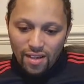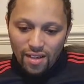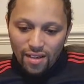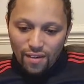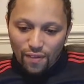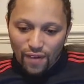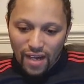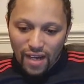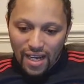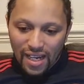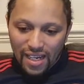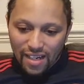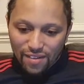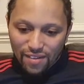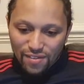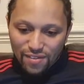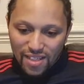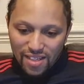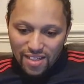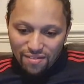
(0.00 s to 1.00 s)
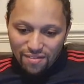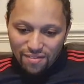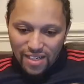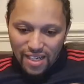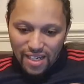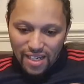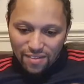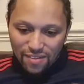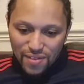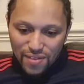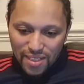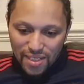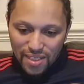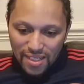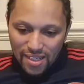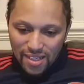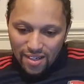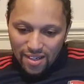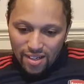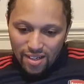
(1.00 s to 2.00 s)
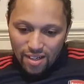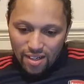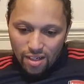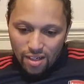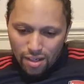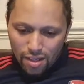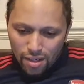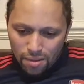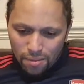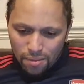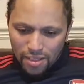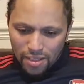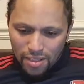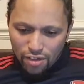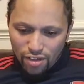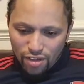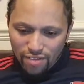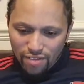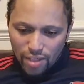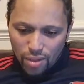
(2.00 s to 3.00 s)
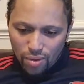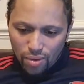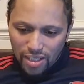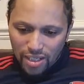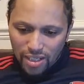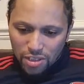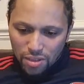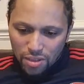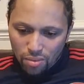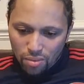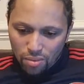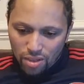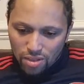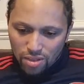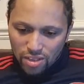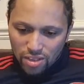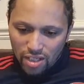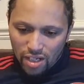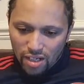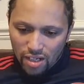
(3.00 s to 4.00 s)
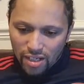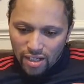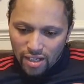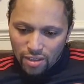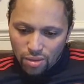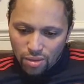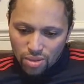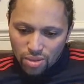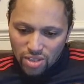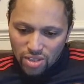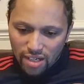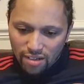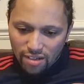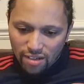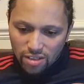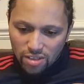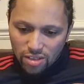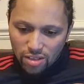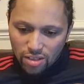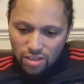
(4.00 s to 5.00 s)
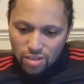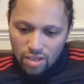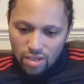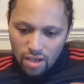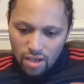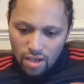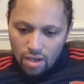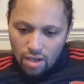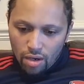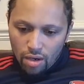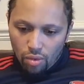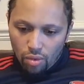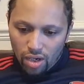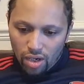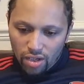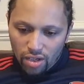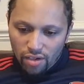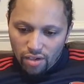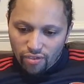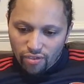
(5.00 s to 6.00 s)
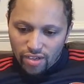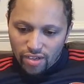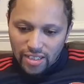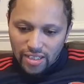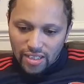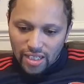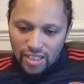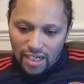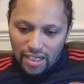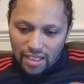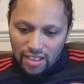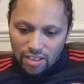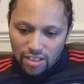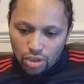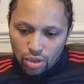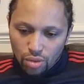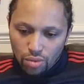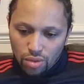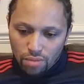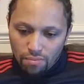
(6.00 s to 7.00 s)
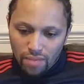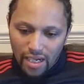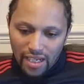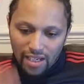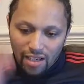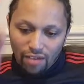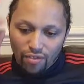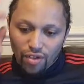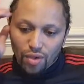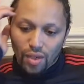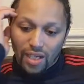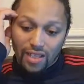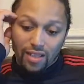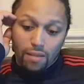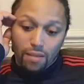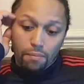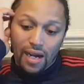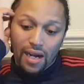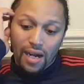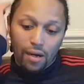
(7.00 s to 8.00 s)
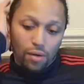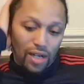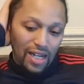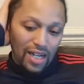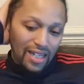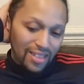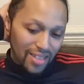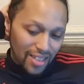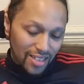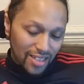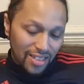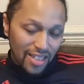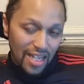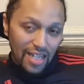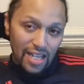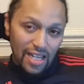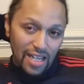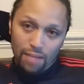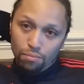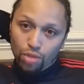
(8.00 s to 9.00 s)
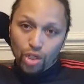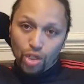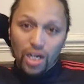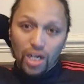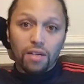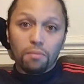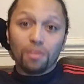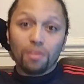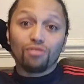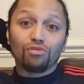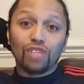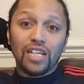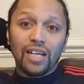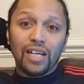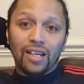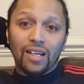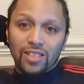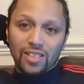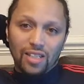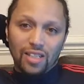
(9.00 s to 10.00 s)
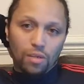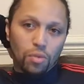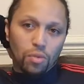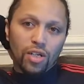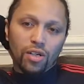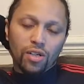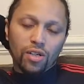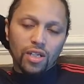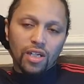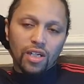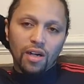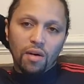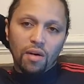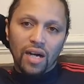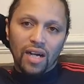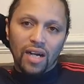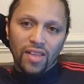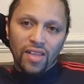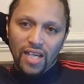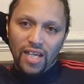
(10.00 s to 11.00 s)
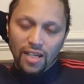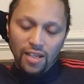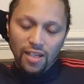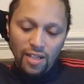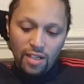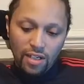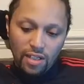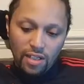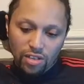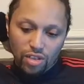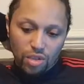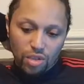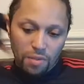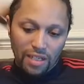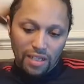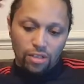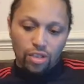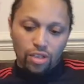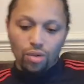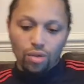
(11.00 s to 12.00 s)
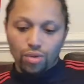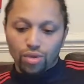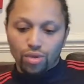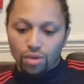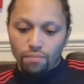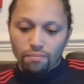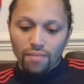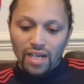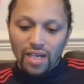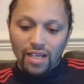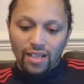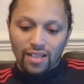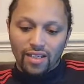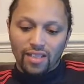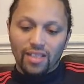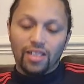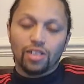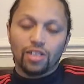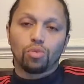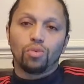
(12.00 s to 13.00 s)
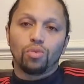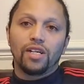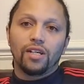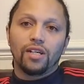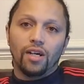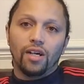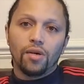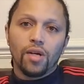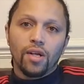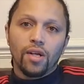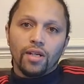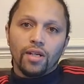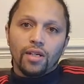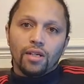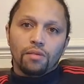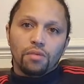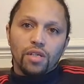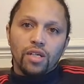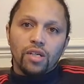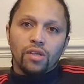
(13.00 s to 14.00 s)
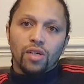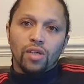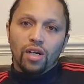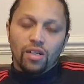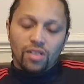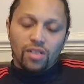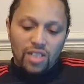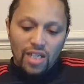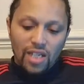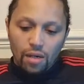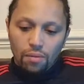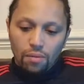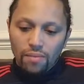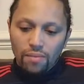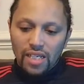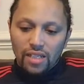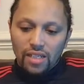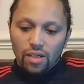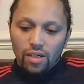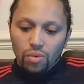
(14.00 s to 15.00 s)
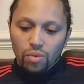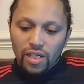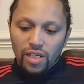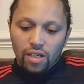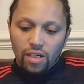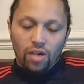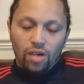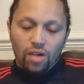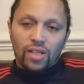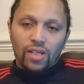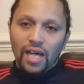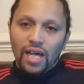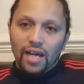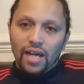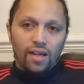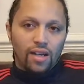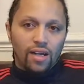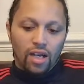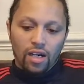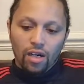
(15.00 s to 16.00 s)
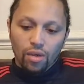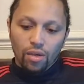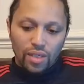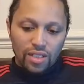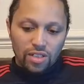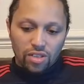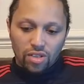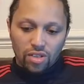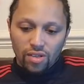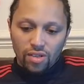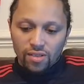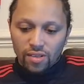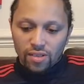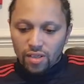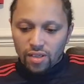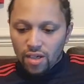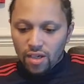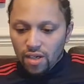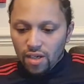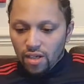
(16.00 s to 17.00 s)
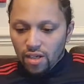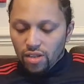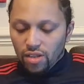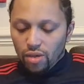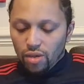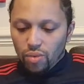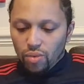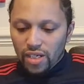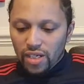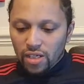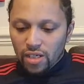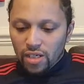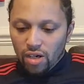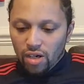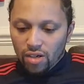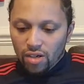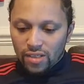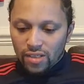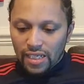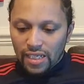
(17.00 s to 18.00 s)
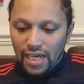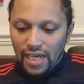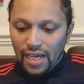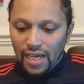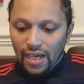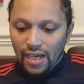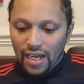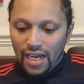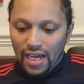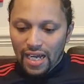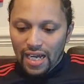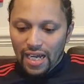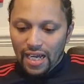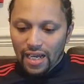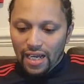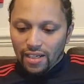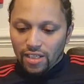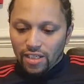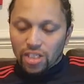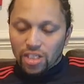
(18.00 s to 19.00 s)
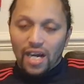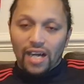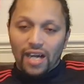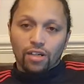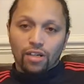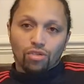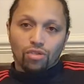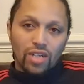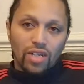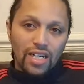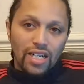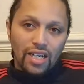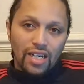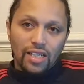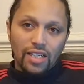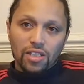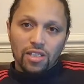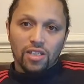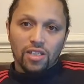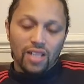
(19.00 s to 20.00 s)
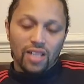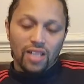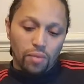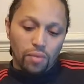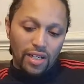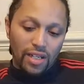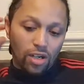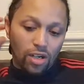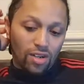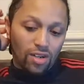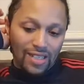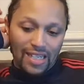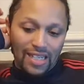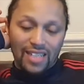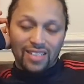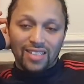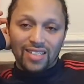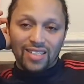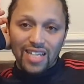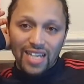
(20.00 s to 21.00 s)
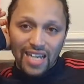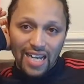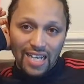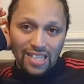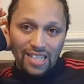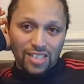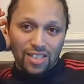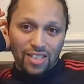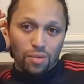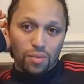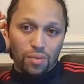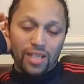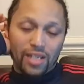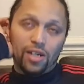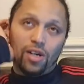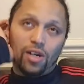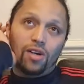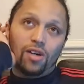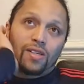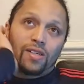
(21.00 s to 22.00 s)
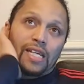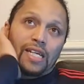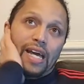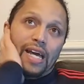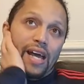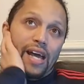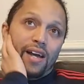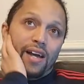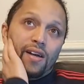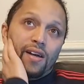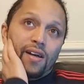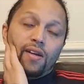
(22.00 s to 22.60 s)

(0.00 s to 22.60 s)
for AFTVFC. And your other question was, not in all seriousness, what are the free signings you would make if you had the power? As I say, I'm trying to be realistic. We're not going to go out there and spend 200 million in this window. But you can't tell me that we can't get a Lewis Dunk, that we can't get a Jack Grealish, that we can't get Ziyech, that we can't get